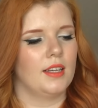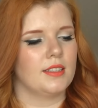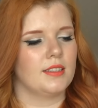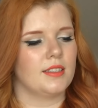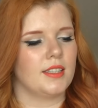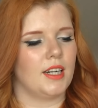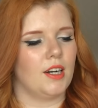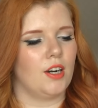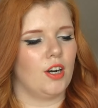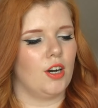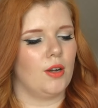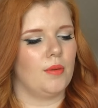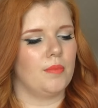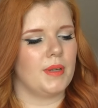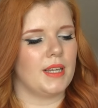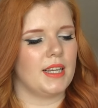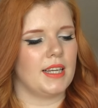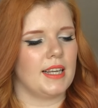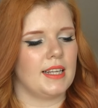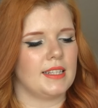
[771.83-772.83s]

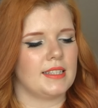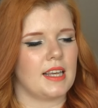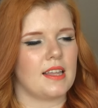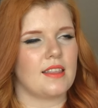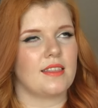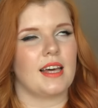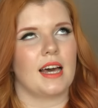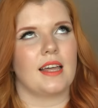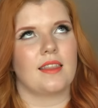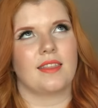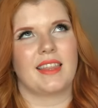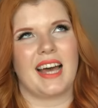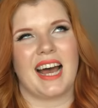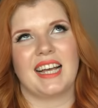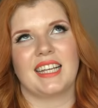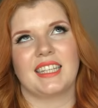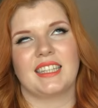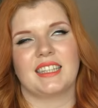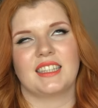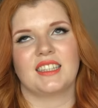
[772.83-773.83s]
serum is that
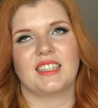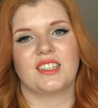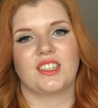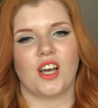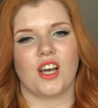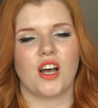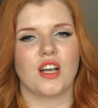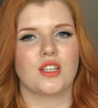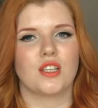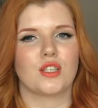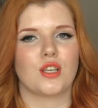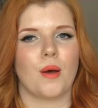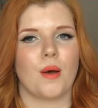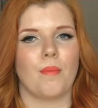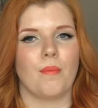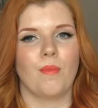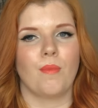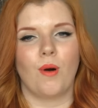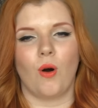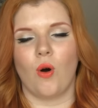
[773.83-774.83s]
does
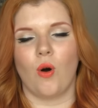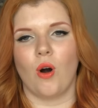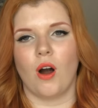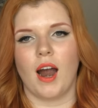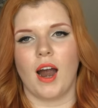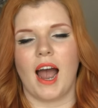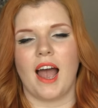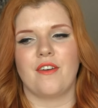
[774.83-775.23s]
more.